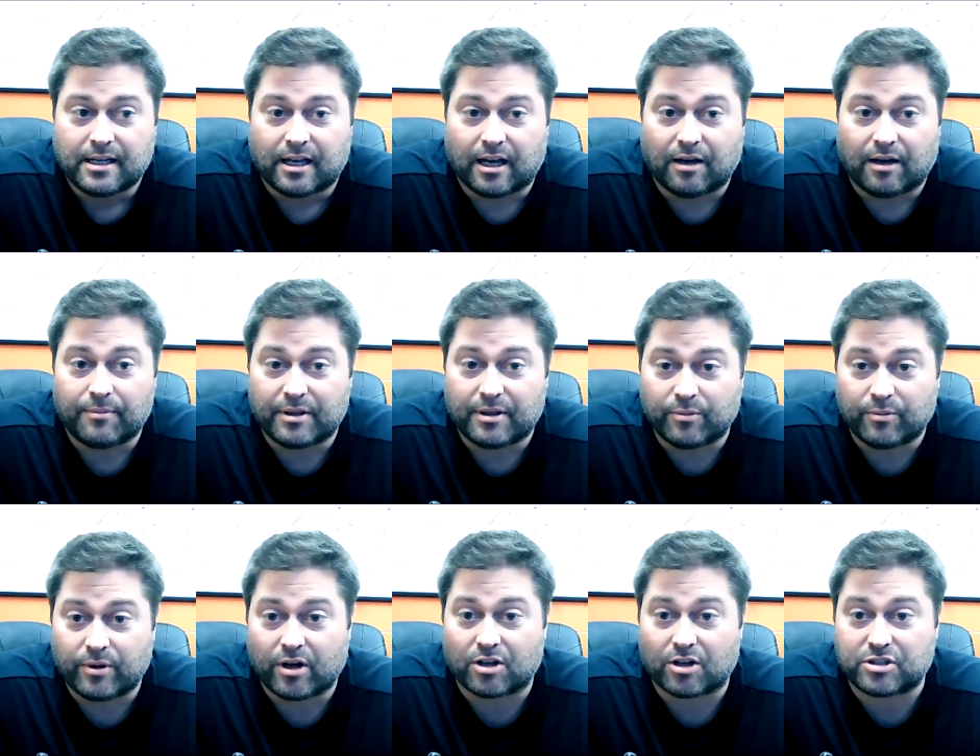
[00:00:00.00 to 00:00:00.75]
And
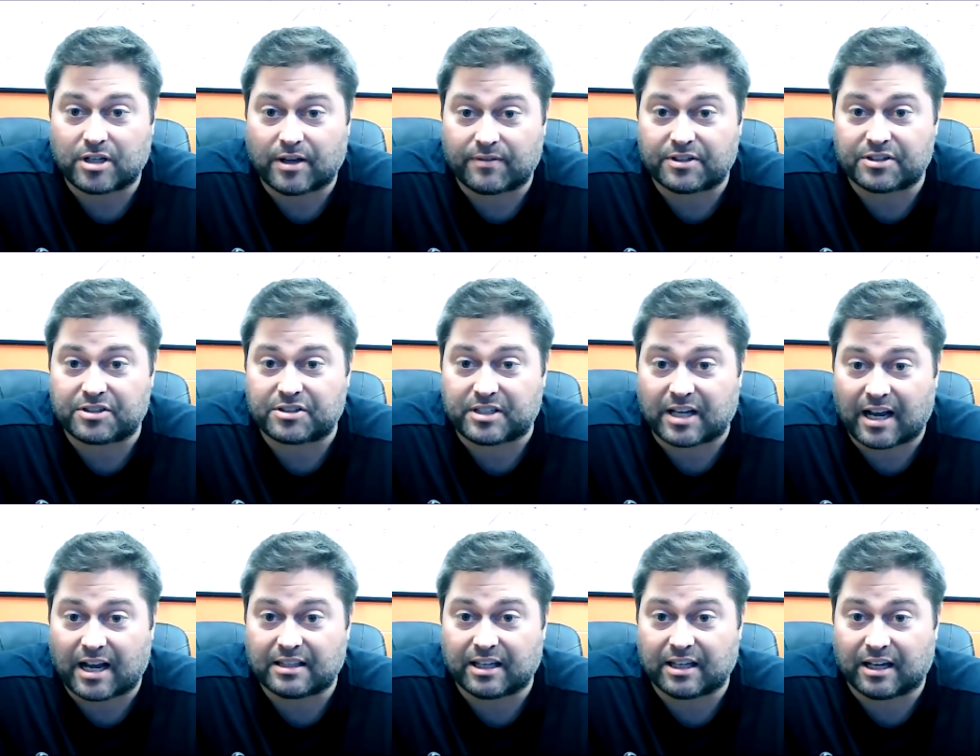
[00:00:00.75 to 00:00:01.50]
then we also have the
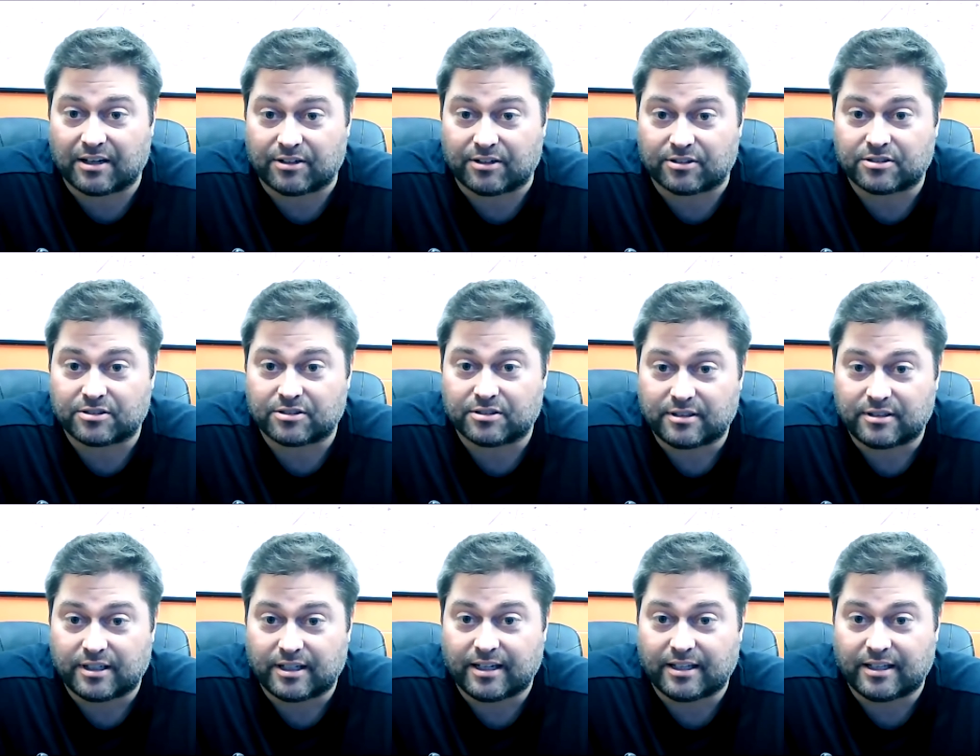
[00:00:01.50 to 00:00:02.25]
Sideliners.
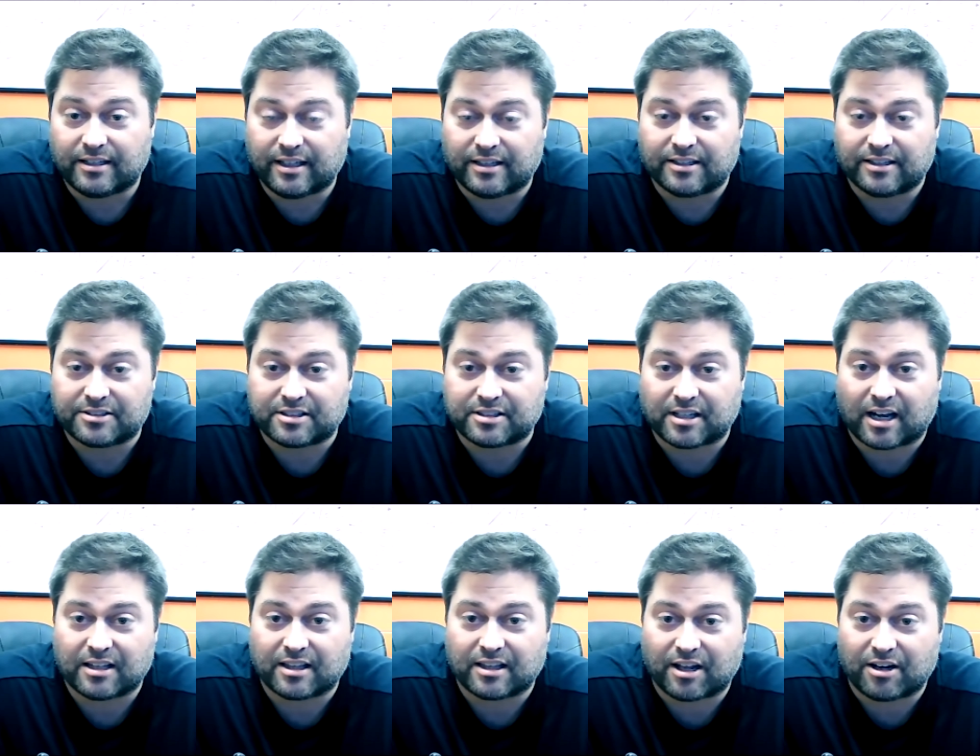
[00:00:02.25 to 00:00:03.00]
And the
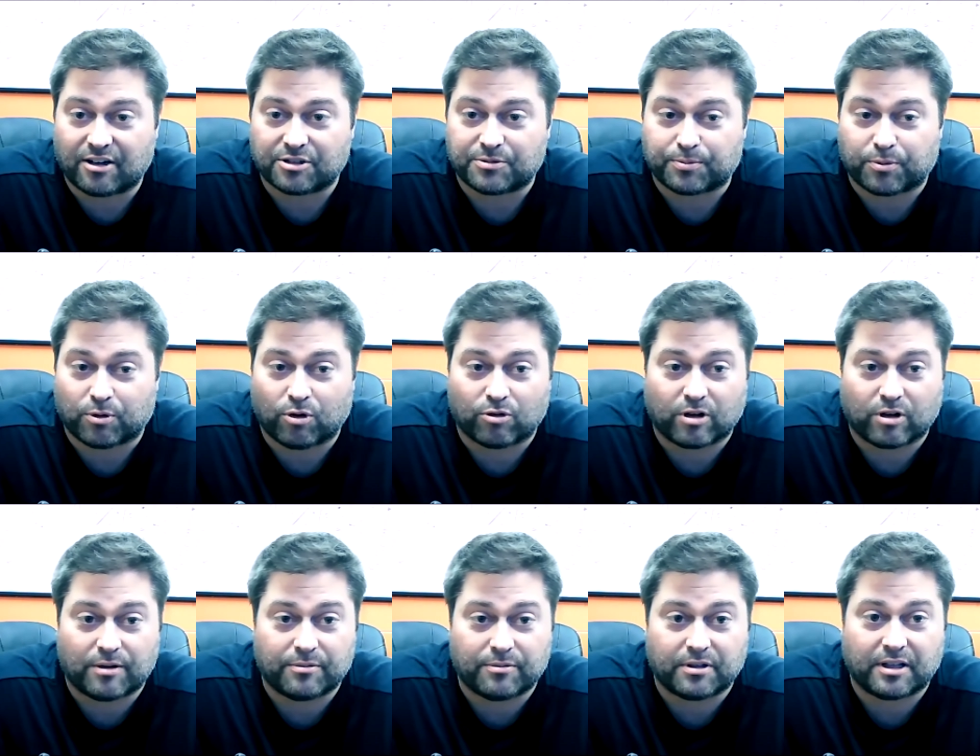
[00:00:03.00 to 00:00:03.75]
Sideliners
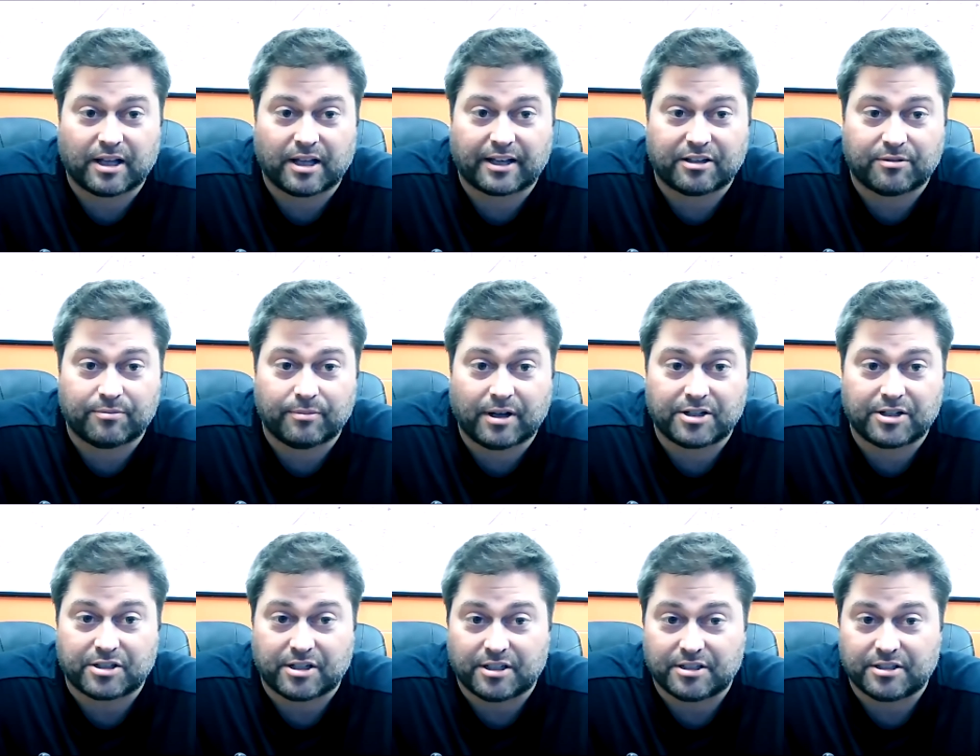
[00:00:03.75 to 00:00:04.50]
program, like you
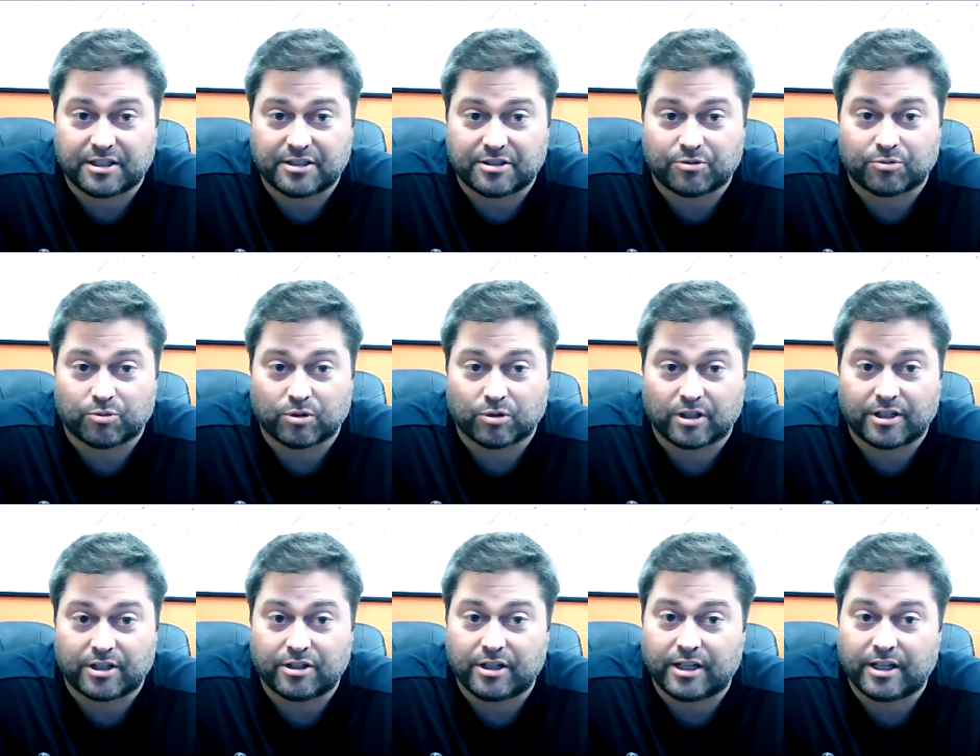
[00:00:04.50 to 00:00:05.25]
mentioned, is a
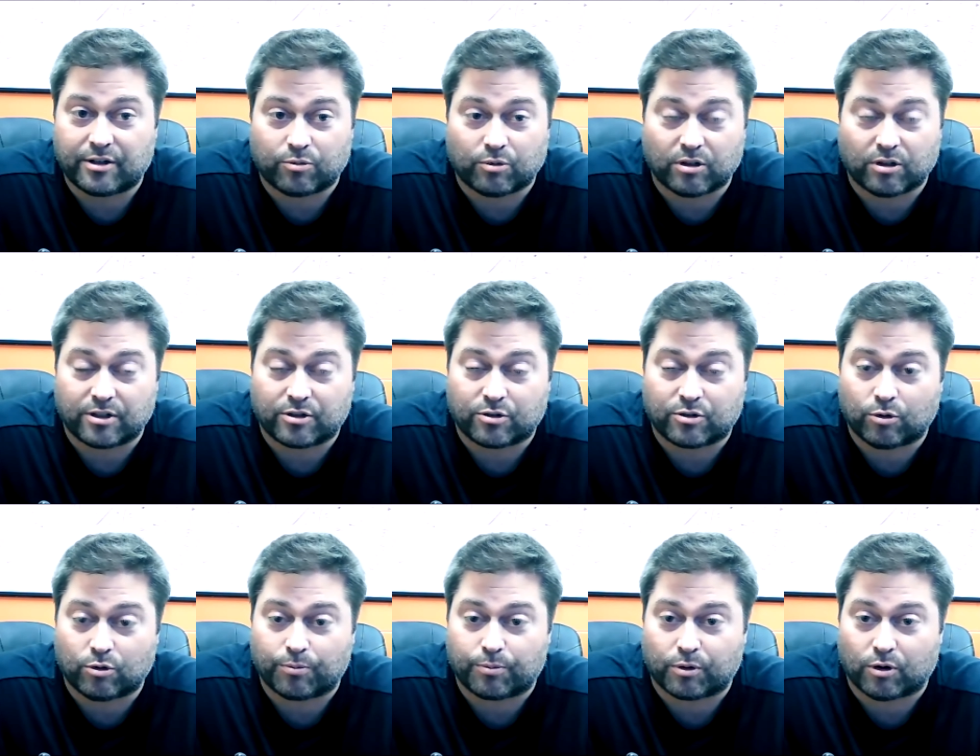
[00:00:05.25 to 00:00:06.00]
really unique, really
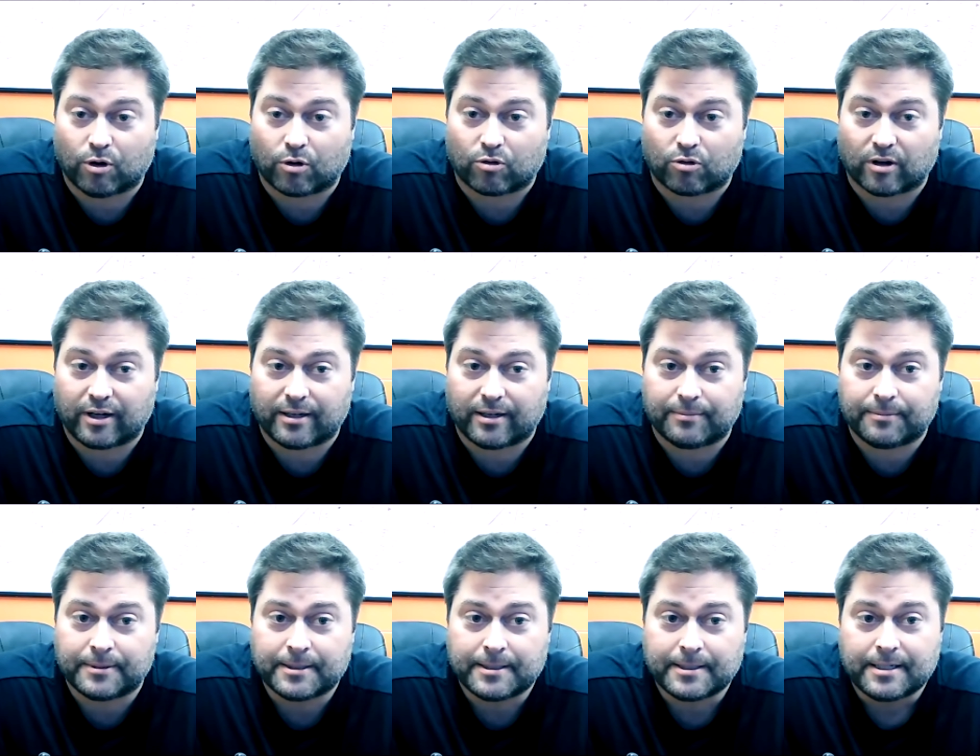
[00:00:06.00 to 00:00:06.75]
cool
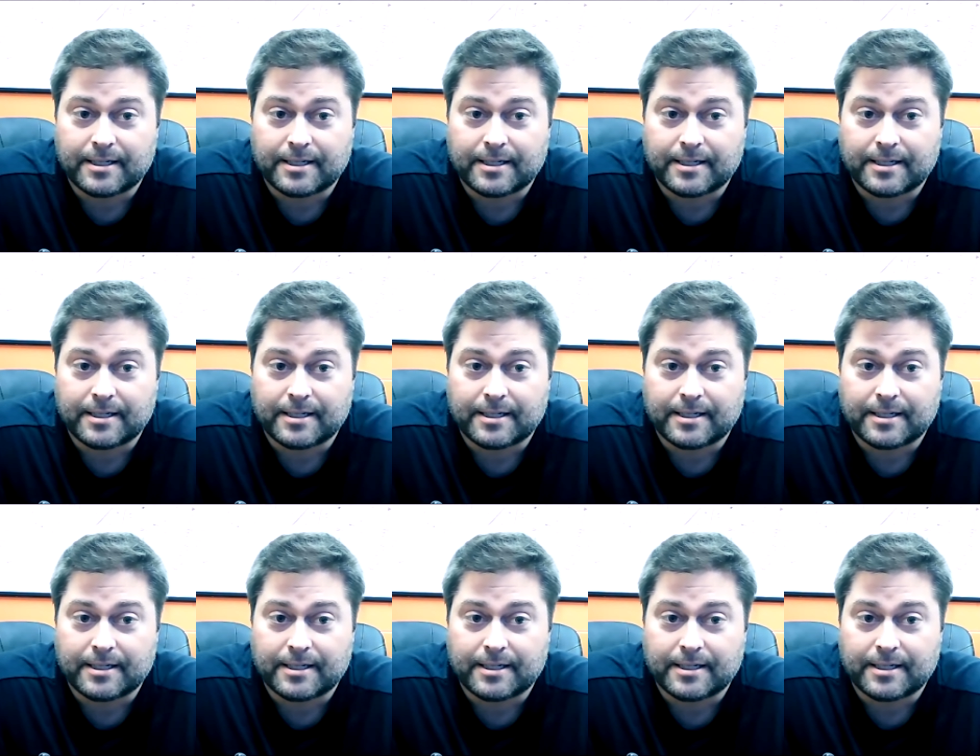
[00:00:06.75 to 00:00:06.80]
program.